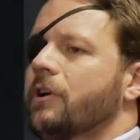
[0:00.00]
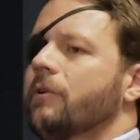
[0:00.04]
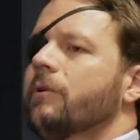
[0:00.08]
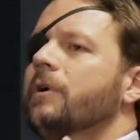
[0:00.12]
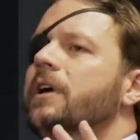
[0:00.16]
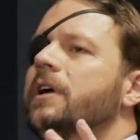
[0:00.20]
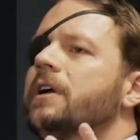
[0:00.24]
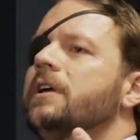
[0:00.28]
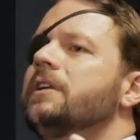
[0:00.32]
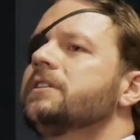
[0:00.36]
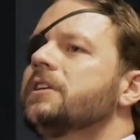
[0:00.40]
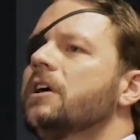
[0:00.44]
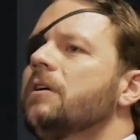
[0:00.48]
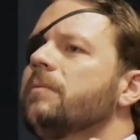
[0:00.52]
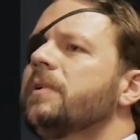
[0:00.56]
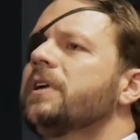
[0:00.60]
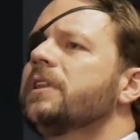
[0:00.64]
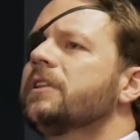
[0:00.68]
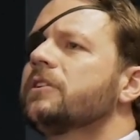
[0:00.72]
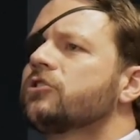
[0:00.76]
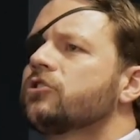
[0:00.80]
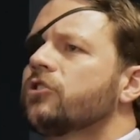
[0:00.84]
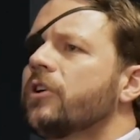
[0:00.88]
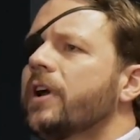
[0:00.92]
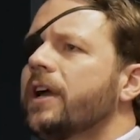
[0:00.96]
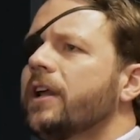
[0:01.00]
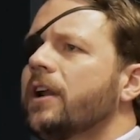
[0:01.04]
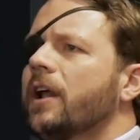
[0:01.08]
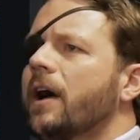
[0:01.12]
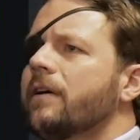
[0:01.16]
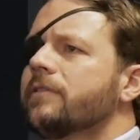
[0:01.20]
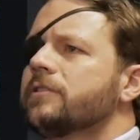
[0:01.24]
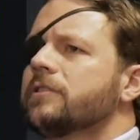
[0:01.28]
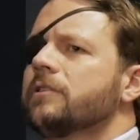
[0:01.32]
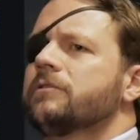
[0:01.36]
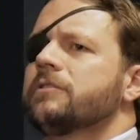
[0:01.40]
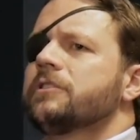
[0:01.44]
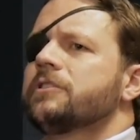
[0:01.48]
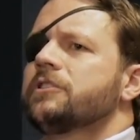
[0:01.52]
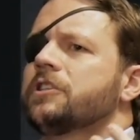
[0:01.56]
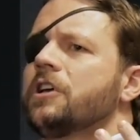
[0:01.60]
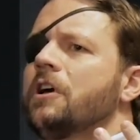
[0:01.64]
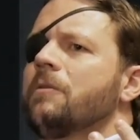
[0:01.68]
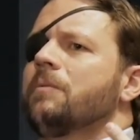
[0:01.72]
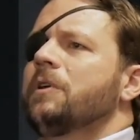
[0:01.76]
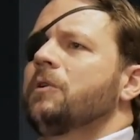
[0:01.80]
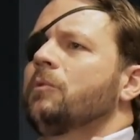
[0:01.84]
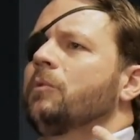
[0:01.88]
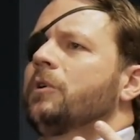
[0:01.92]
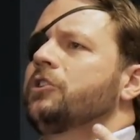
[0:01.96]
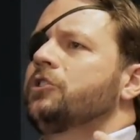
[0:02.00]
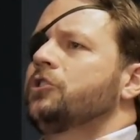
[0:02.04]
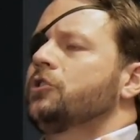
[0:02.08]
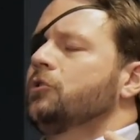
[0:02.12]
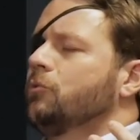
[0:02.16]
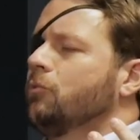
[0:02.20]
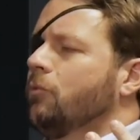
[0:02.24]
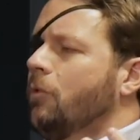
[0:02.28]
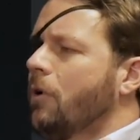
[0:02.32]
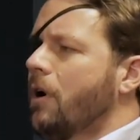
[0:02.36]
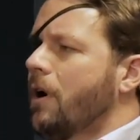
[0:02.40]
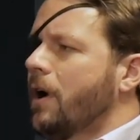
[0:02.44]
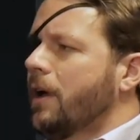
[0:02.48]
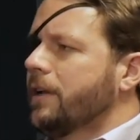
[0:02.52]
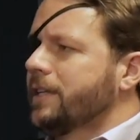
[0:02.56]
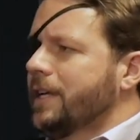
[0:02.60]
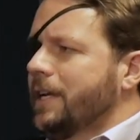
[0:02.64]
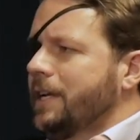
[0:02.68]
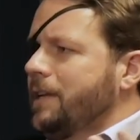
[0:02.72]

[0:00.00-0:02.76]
No, tell me the trade-offs. Don't just tell me what you want.